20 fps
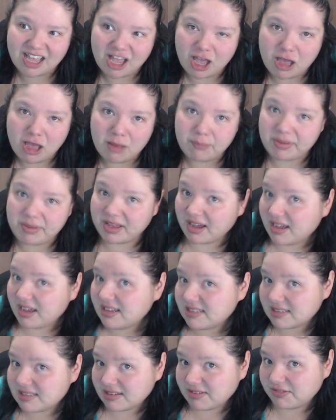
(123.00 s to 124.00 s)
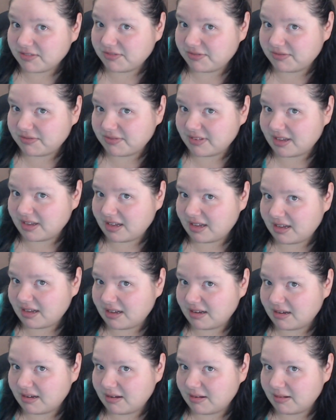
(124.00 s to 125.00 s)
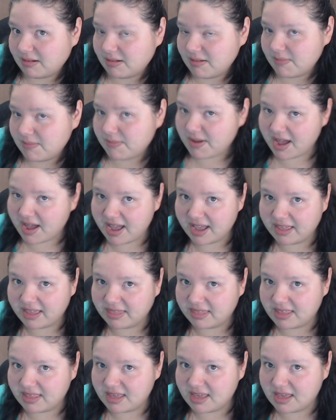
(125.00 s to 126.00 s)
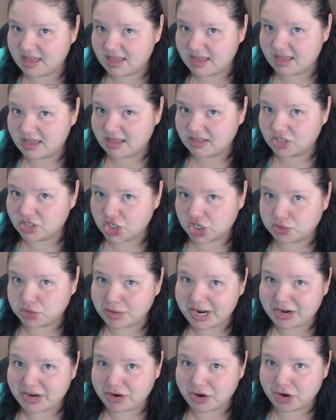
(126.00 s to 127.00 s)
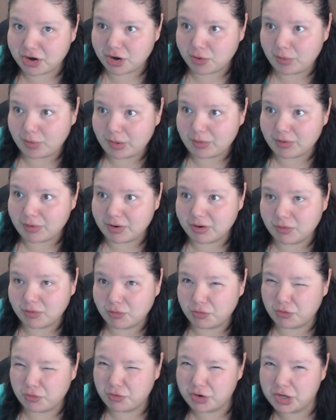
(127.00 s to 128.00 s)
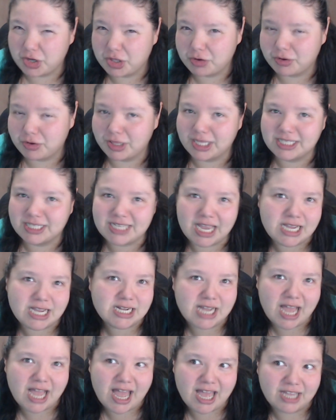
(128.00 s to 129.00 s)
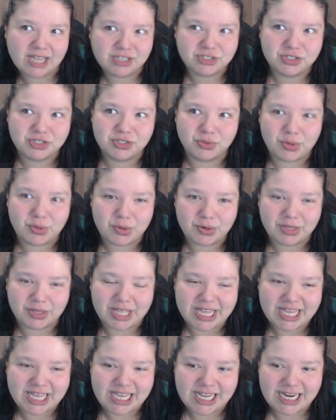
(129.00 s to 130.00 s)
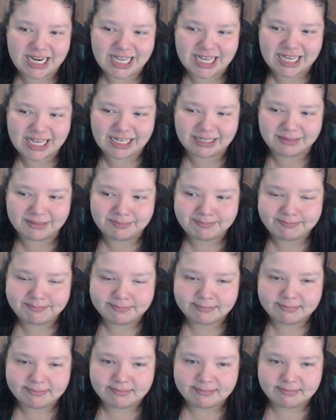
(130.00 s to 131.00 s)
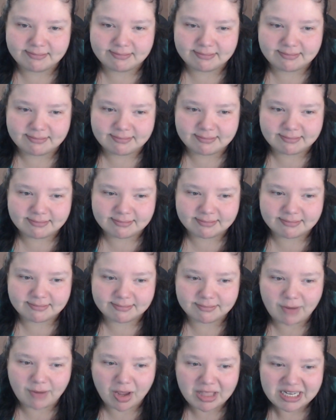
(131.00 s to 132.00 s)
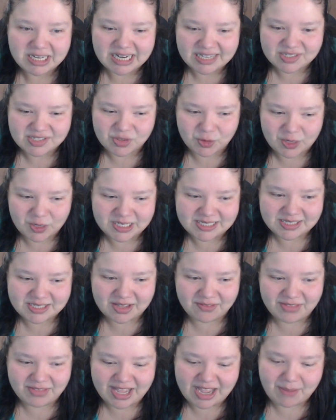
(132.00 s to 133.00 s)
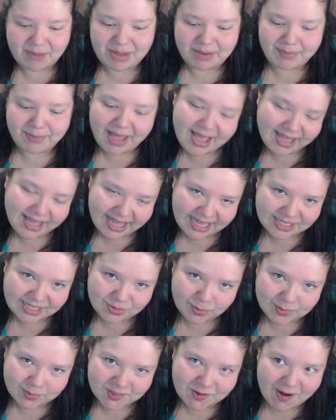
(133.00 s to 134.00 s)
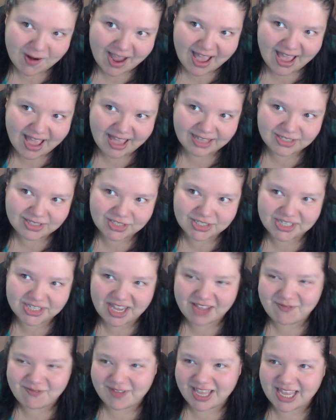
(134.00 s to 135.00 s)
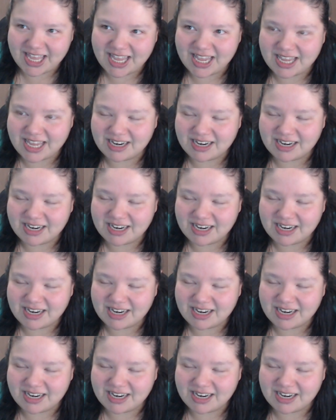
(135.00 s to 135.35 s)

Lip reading: because of buying the generator. We were really tight in cash, so we were like eating probably not so great stuff. Like I made pancakes from scratch. I made